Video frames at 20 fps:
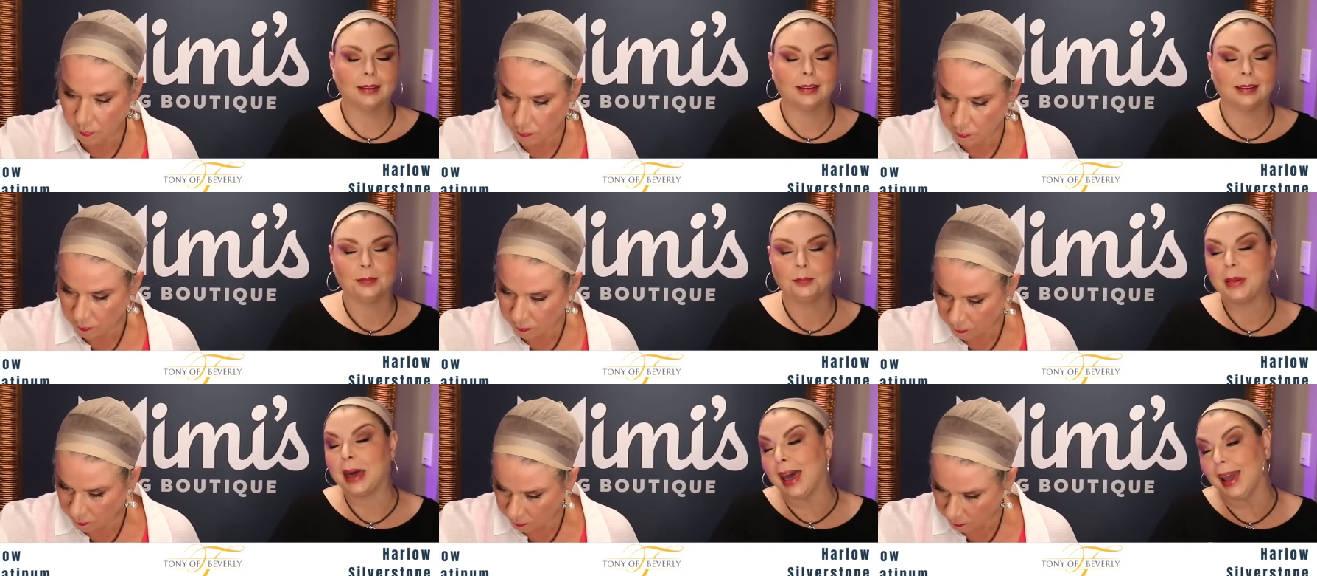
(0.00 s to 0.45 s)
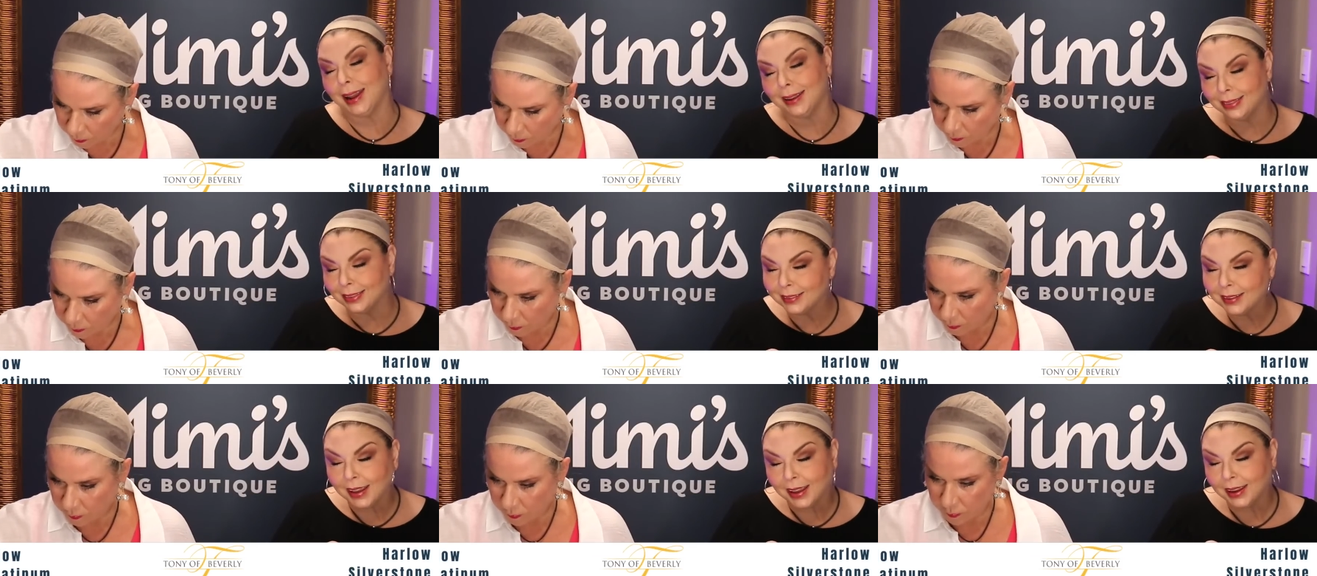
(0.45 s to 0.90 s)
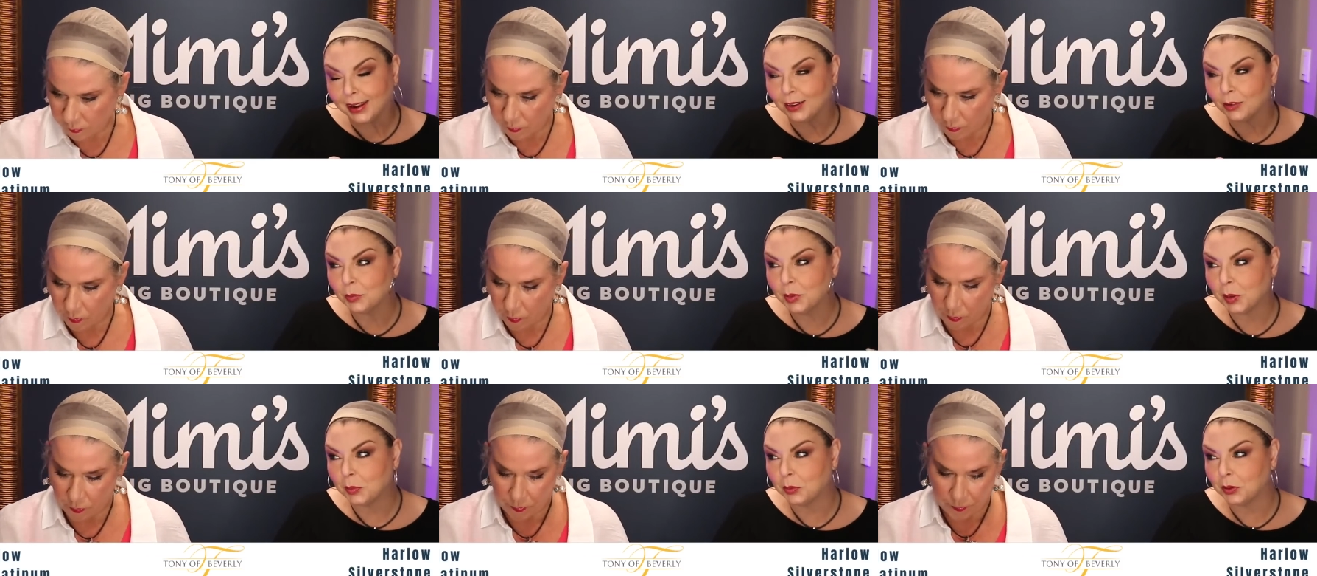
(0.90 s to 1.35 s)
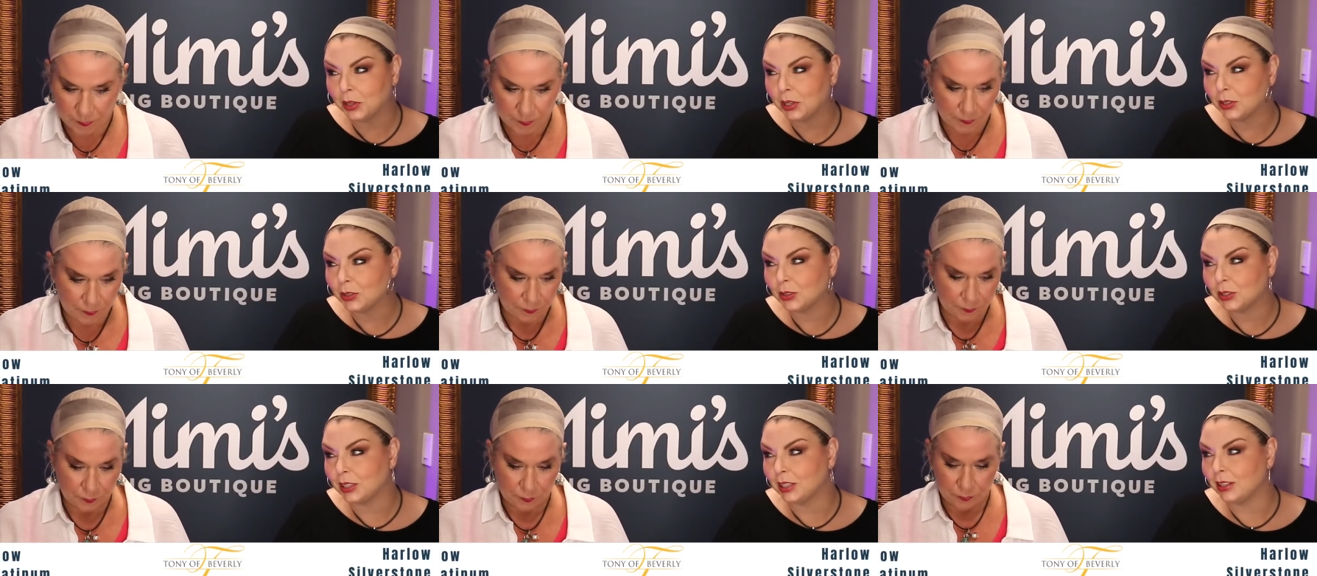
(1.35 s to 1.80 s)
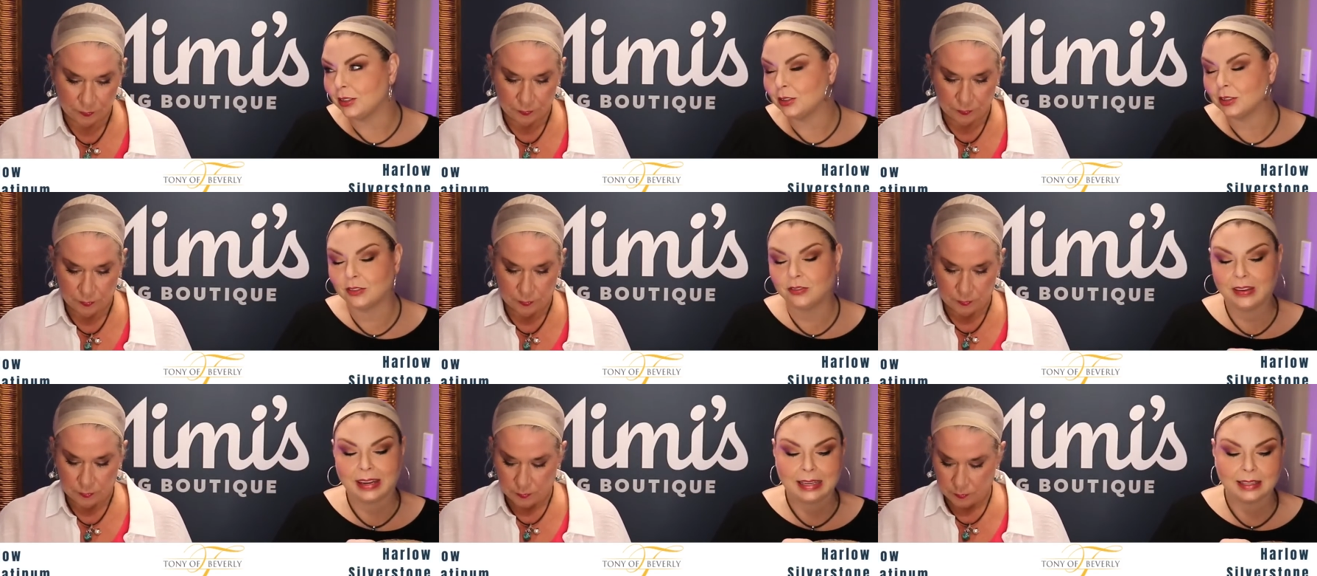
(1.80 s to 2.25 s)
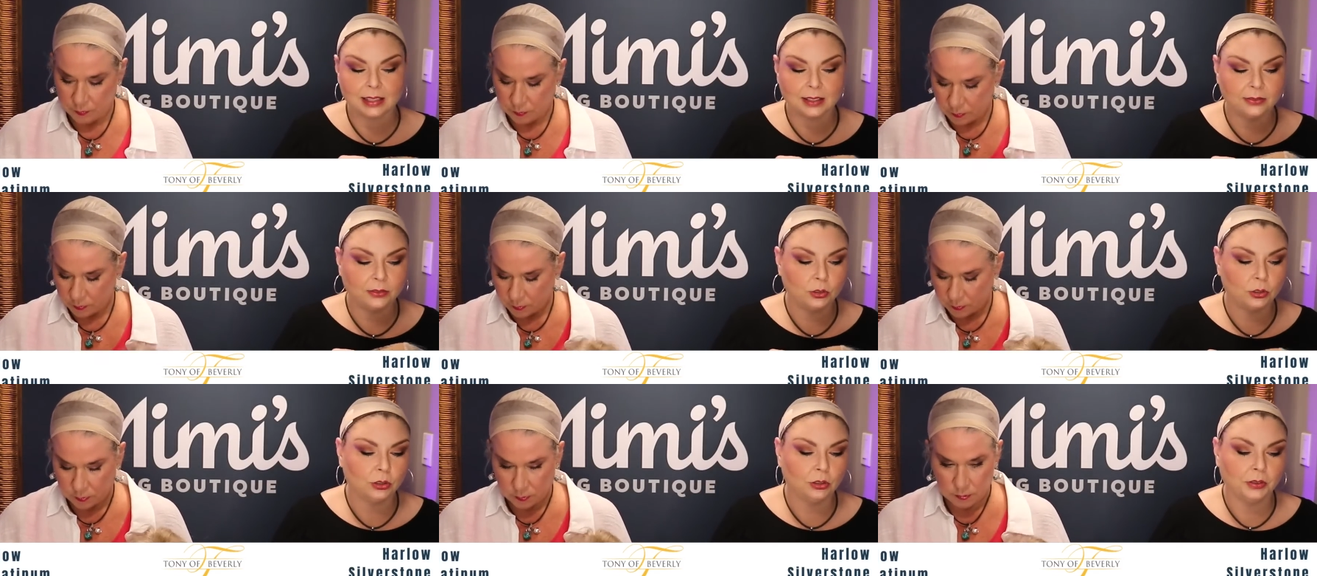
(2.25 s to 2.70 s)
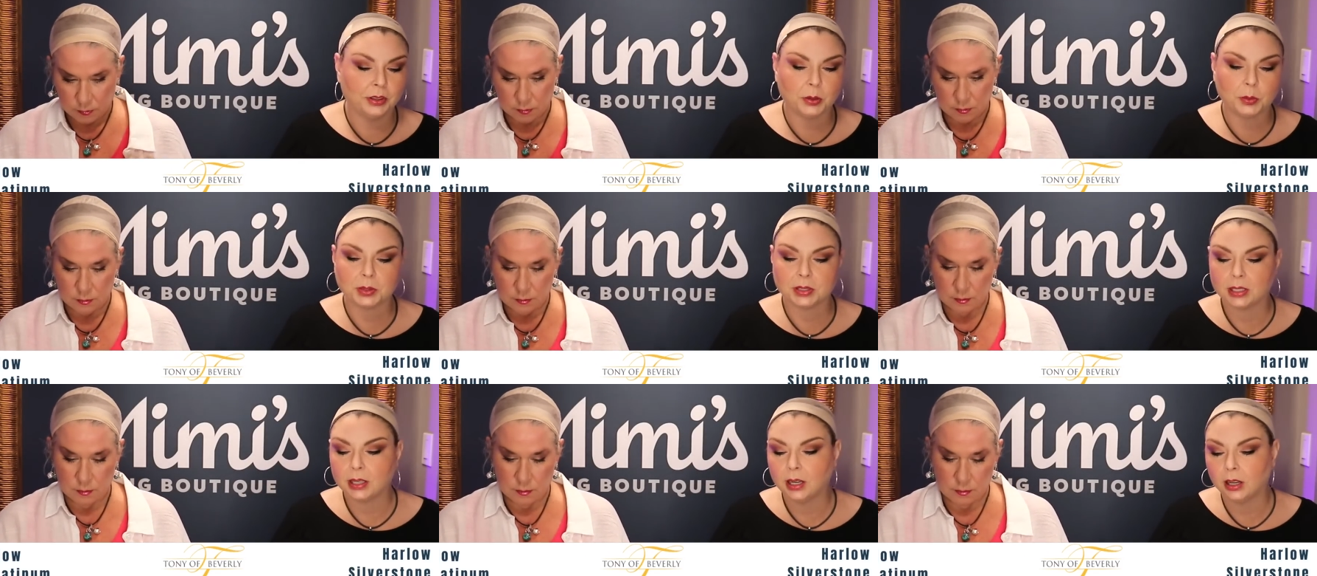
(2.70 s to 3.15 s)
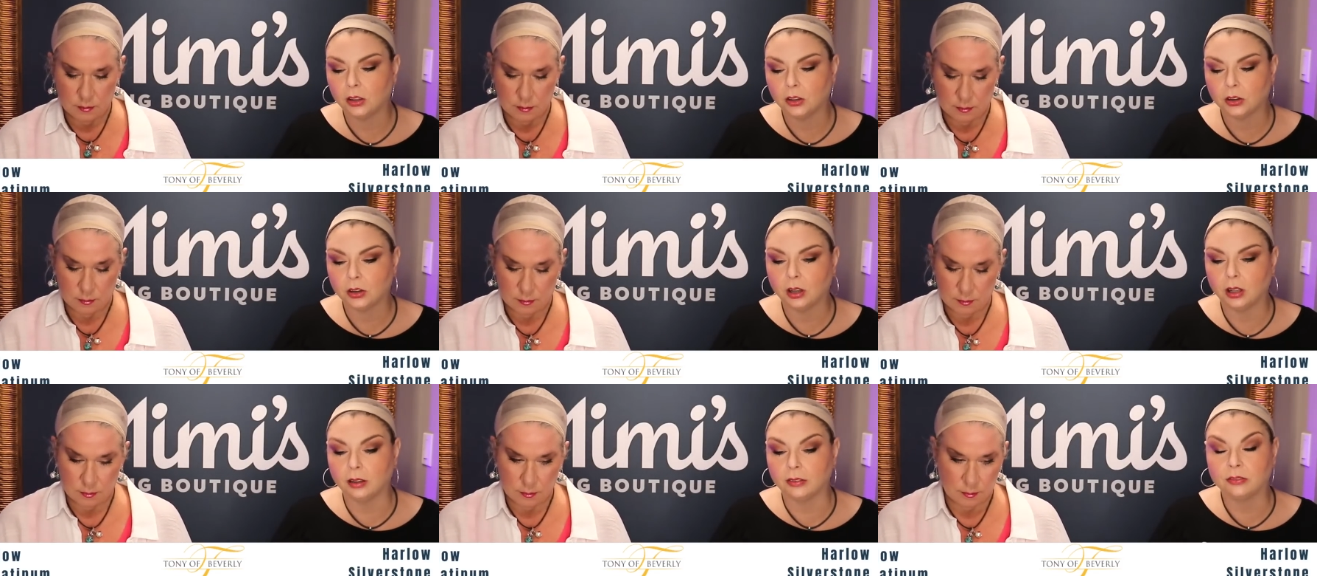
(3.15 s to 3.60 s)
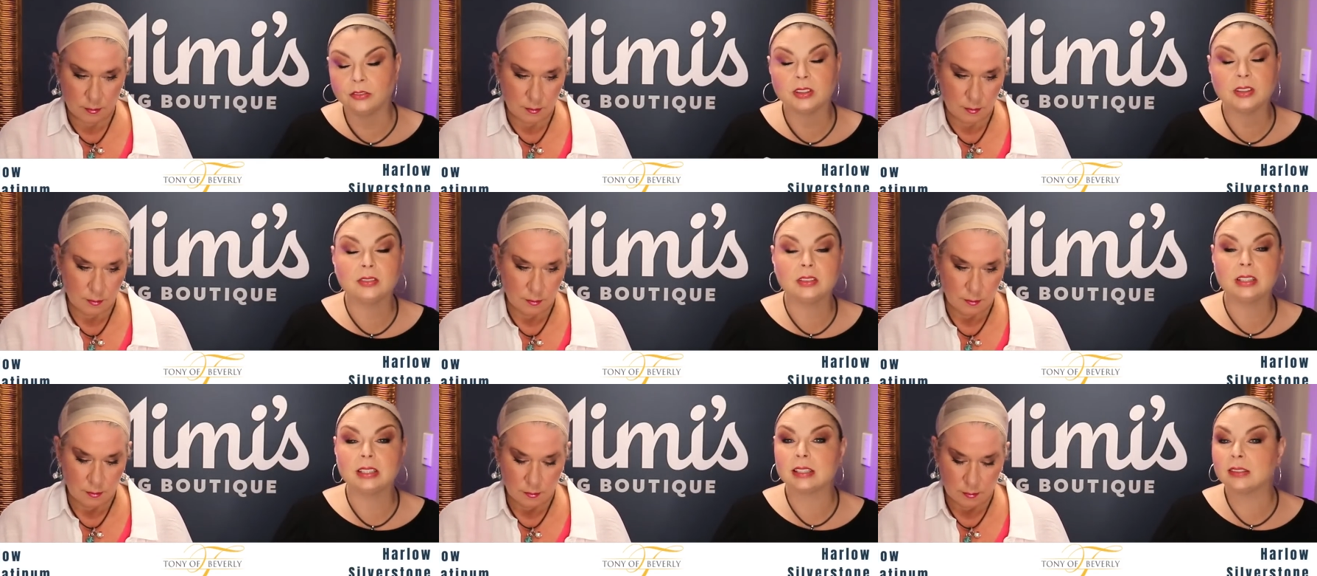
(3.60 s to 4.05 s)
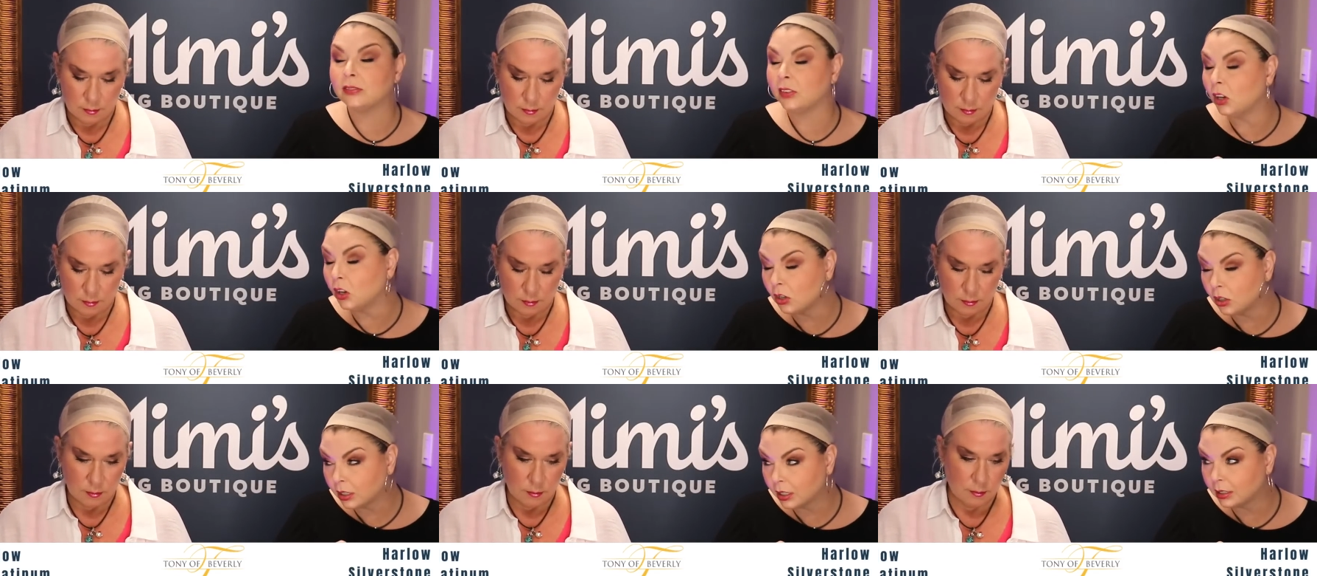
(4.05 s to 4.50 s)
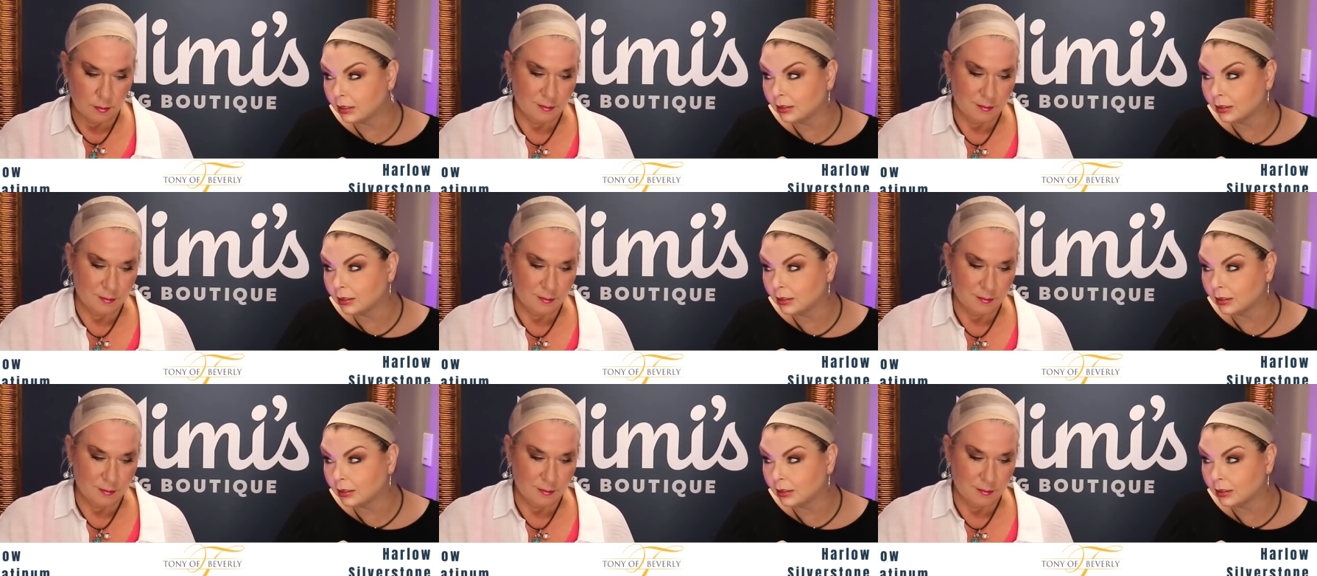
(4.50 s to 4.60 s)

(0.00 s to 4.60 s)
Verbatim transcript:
Speaker 1: back in the day when people used to use Fanci-Full, there was a color called frivolous fawn.